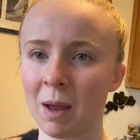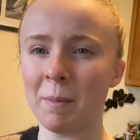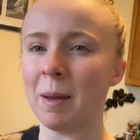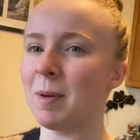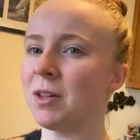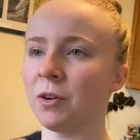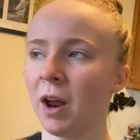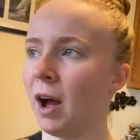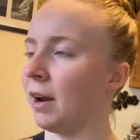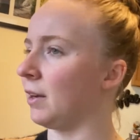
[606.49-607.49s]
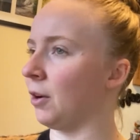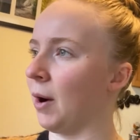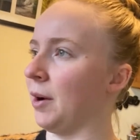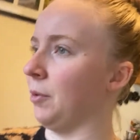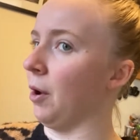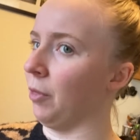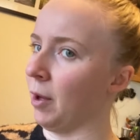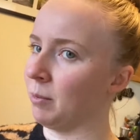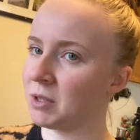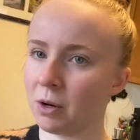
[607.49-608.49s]
And maybe they're not, you know, I don't know
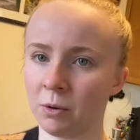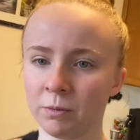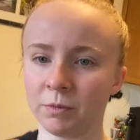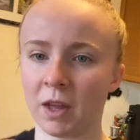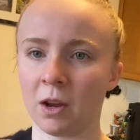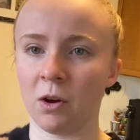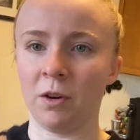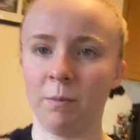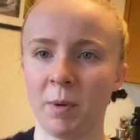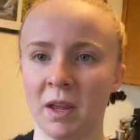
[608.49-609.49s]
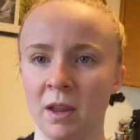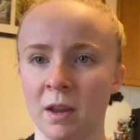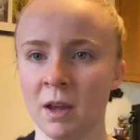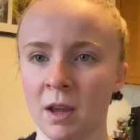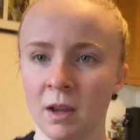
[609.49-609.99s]
them, so they could be,